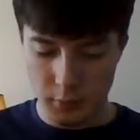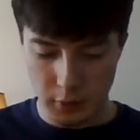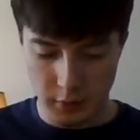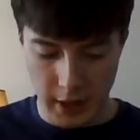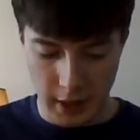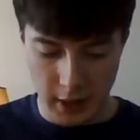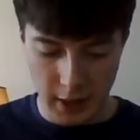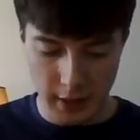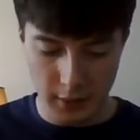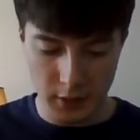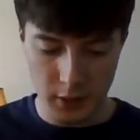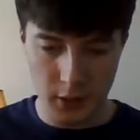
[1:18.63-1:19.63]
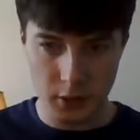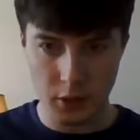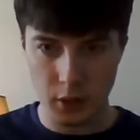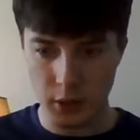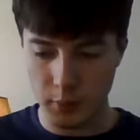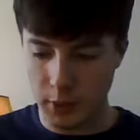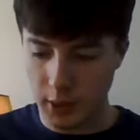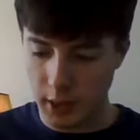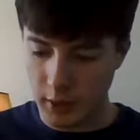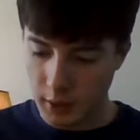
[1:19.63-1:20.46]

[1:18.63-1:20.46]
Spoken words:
provided I haven't done a show on money.